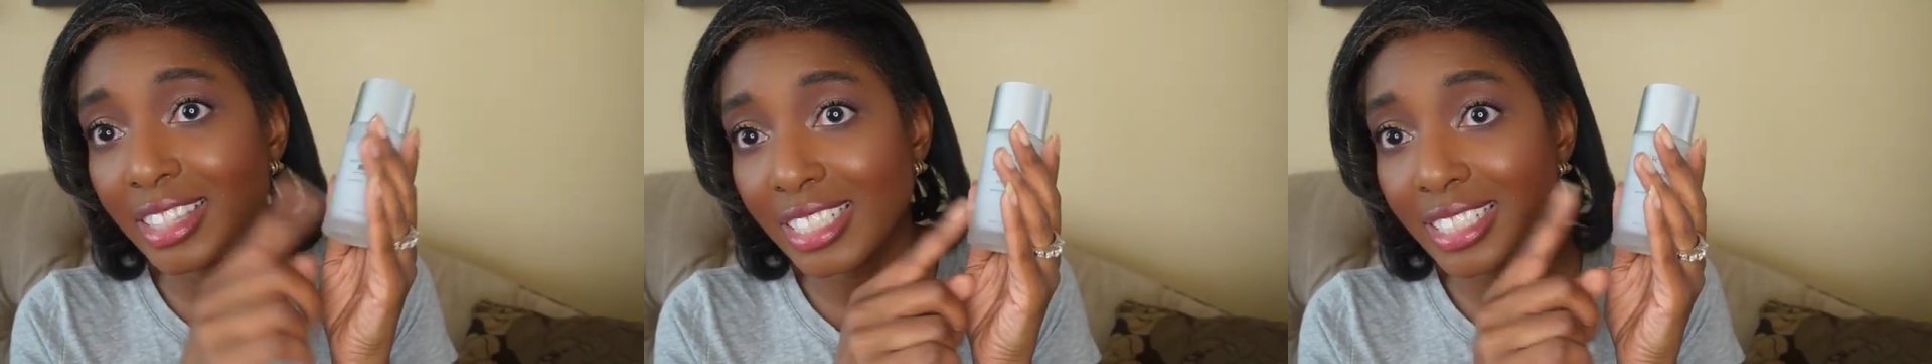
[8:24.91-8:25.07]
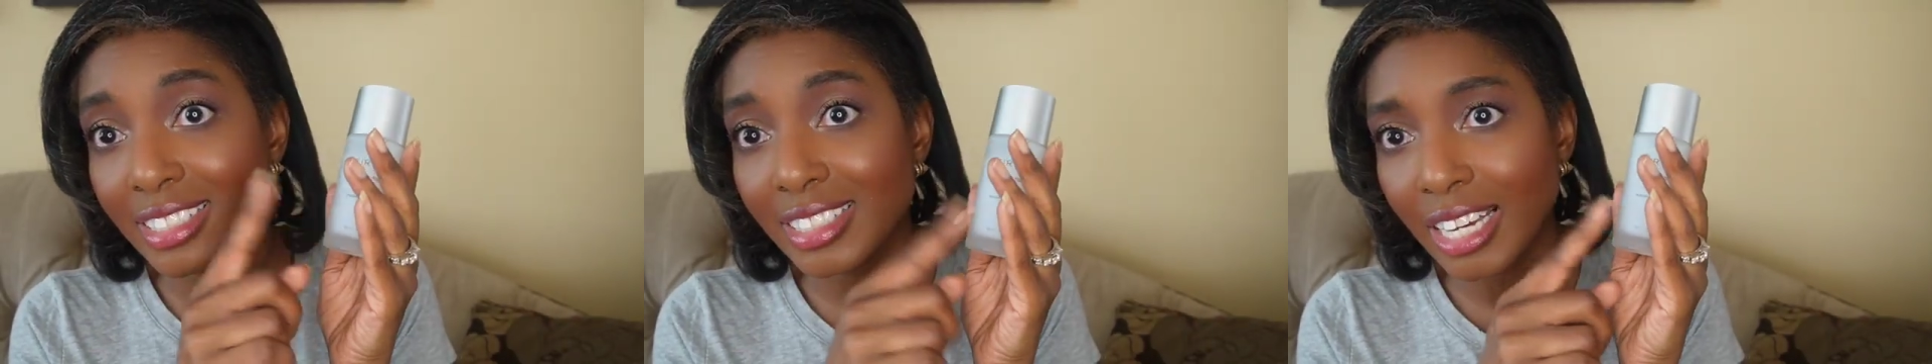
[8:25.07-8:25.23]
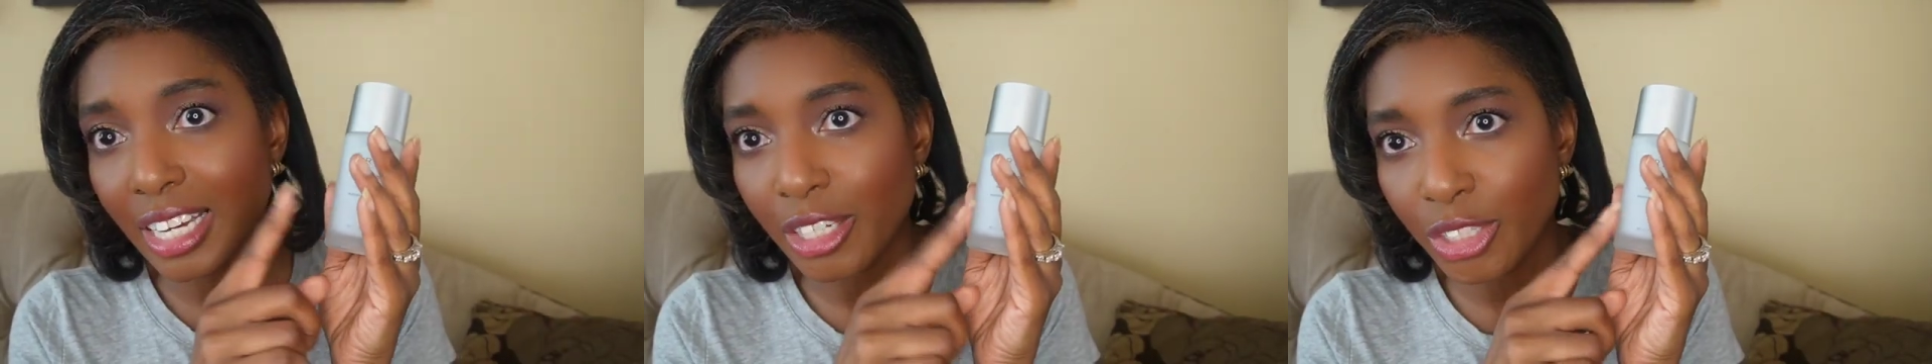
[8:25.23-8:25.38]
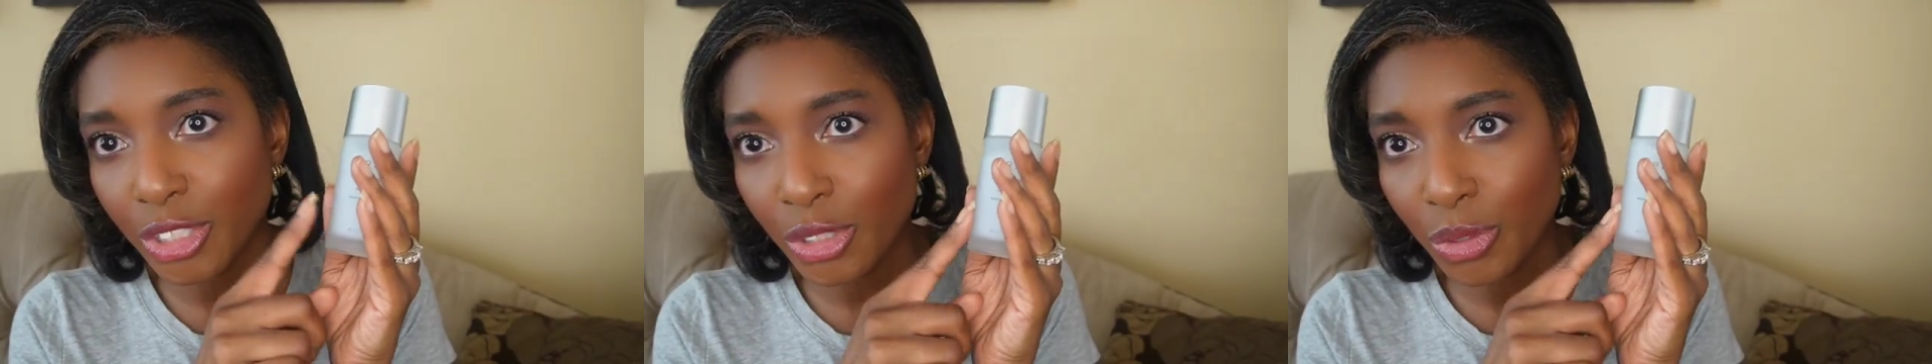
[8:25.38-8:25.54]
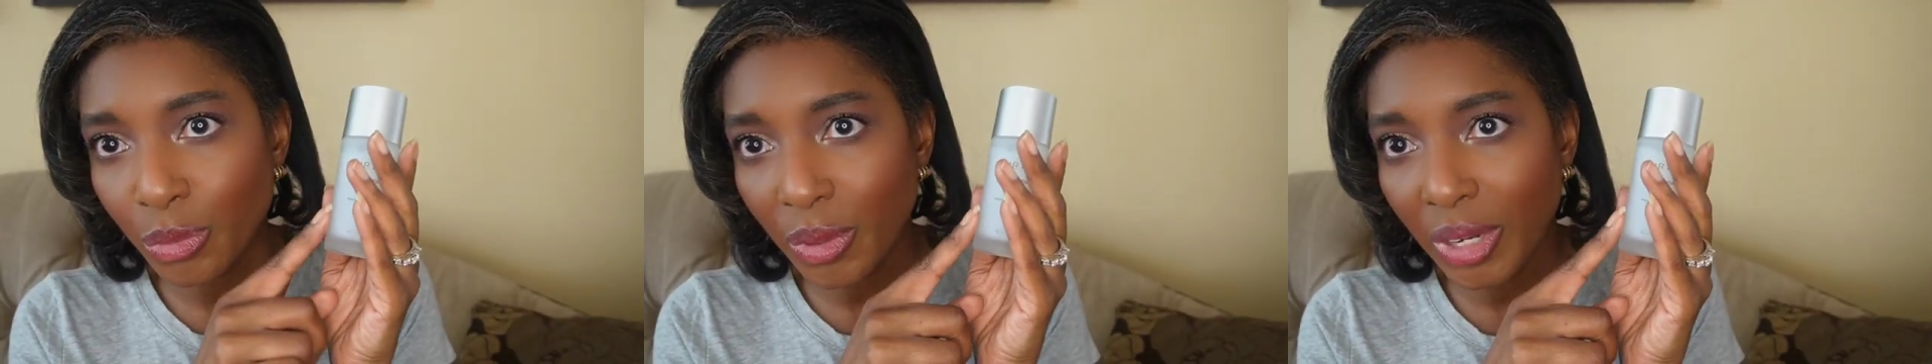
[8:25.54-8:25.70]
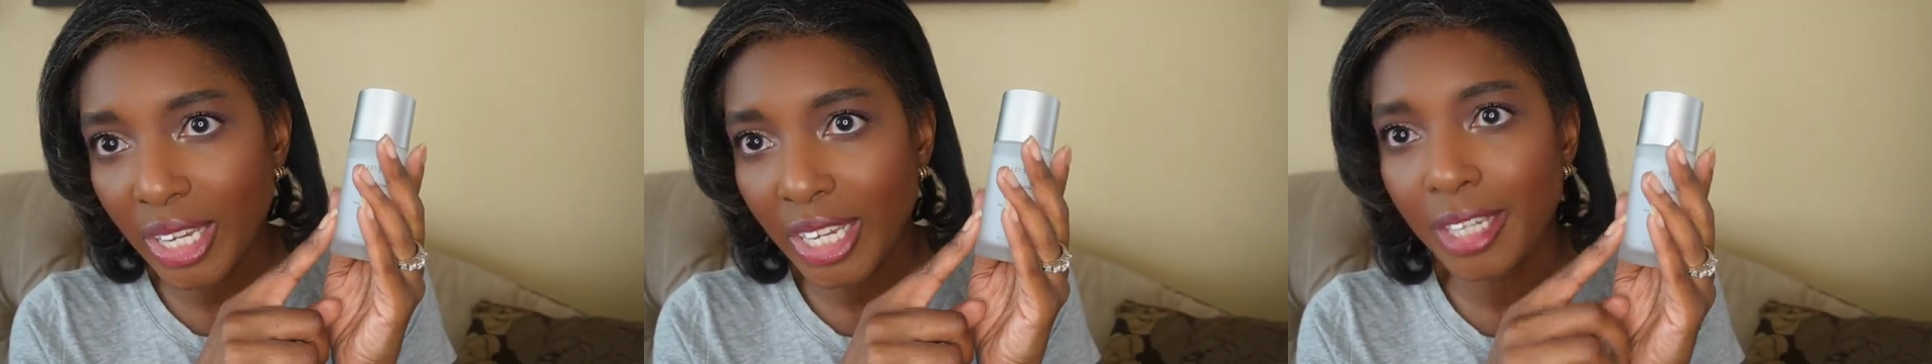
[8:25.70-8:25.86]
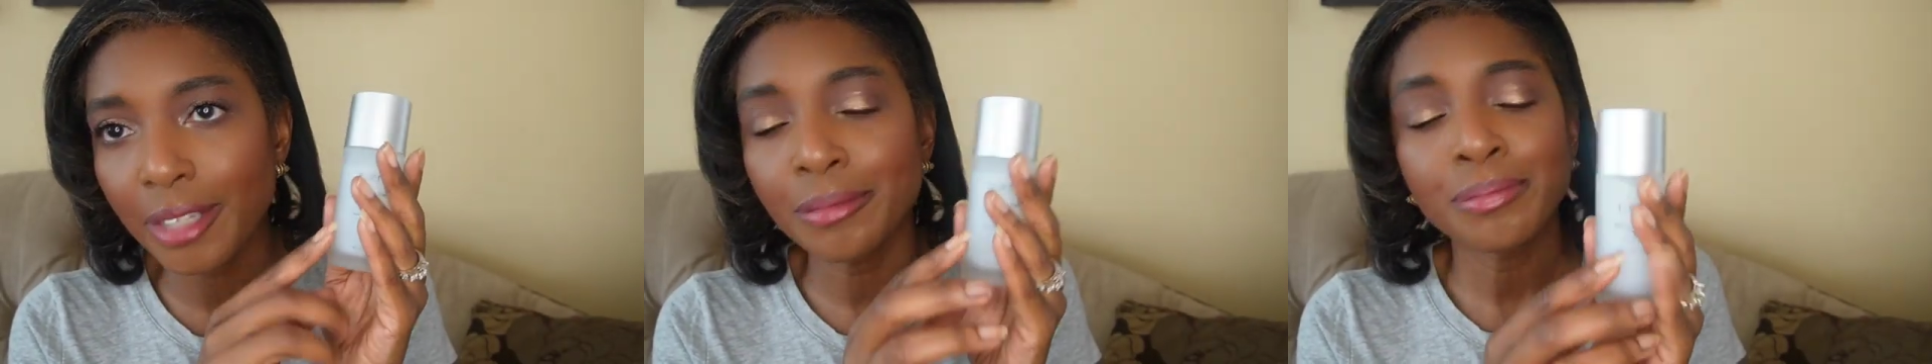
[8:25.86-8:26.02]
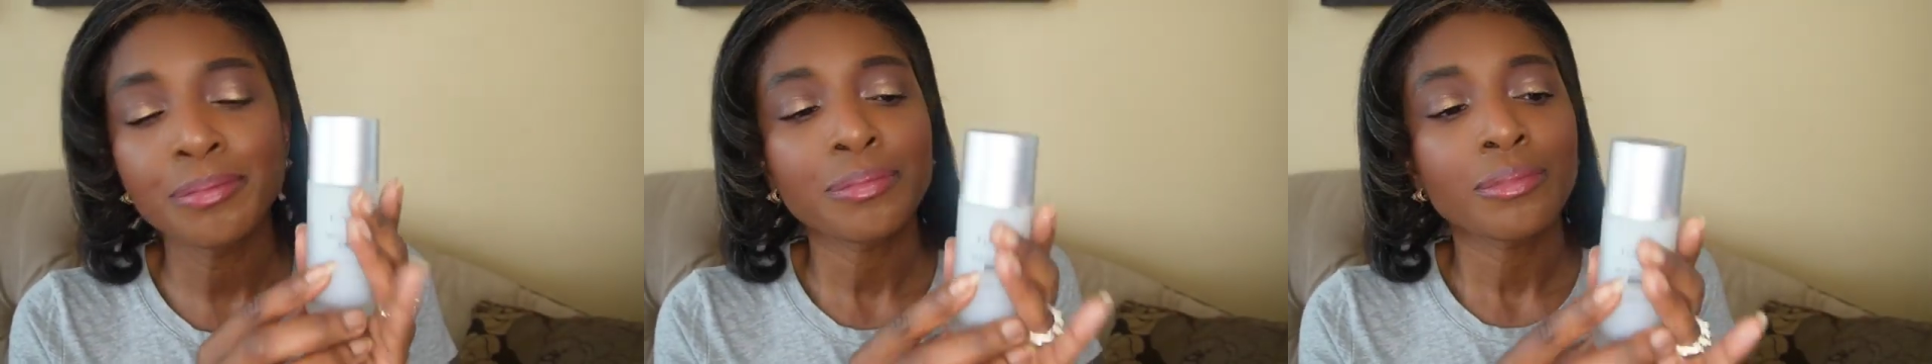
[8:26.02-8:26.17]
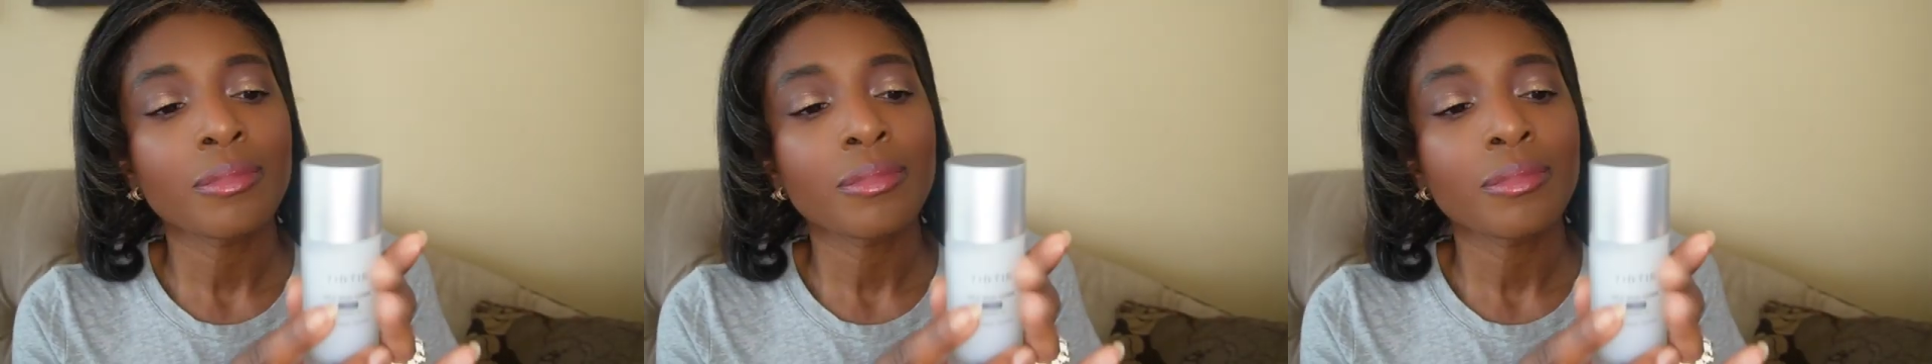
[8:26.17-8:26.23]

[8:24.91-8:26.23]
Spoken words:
this out of the way